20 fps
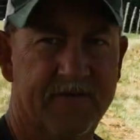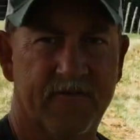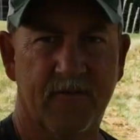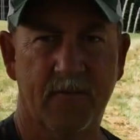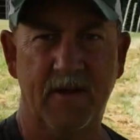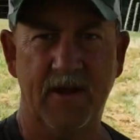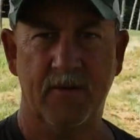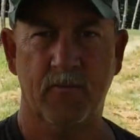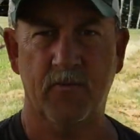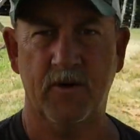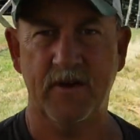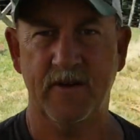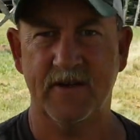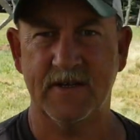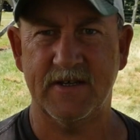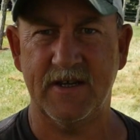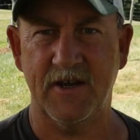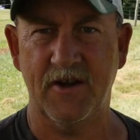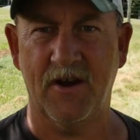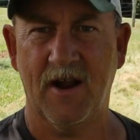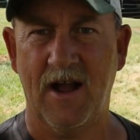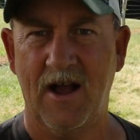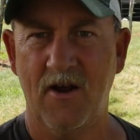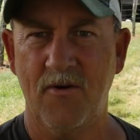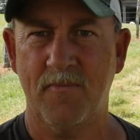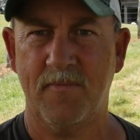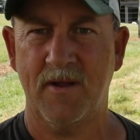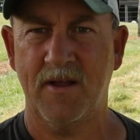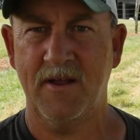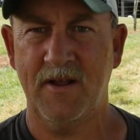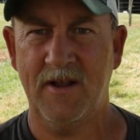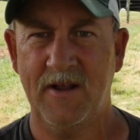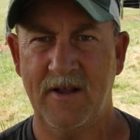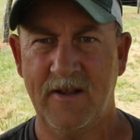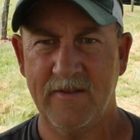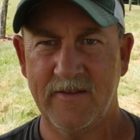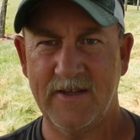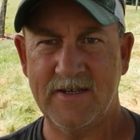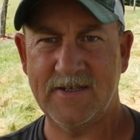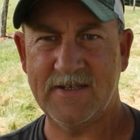for being with us here. I hope
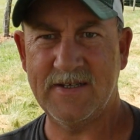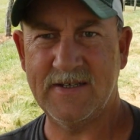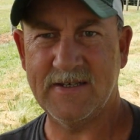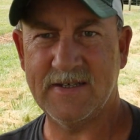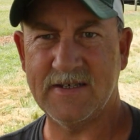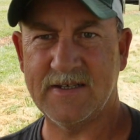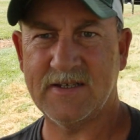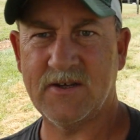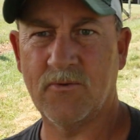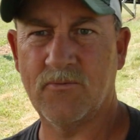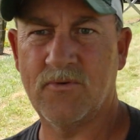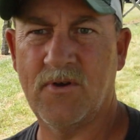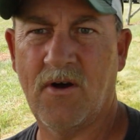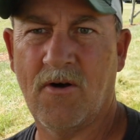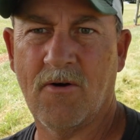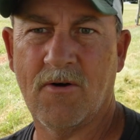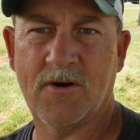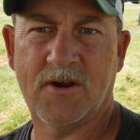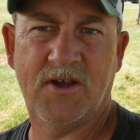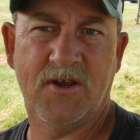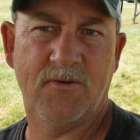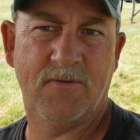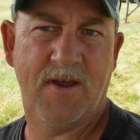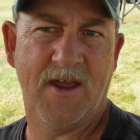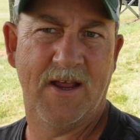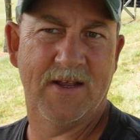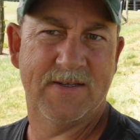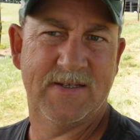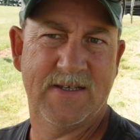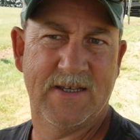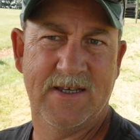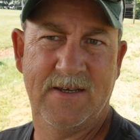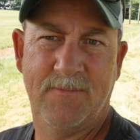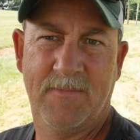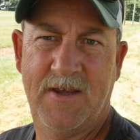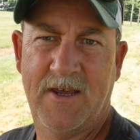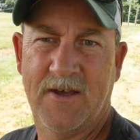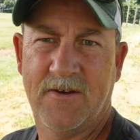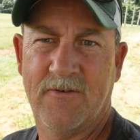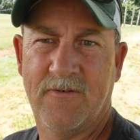this isn't so dark you can't see
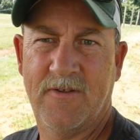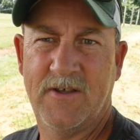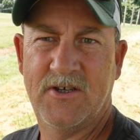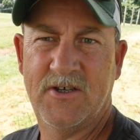me under the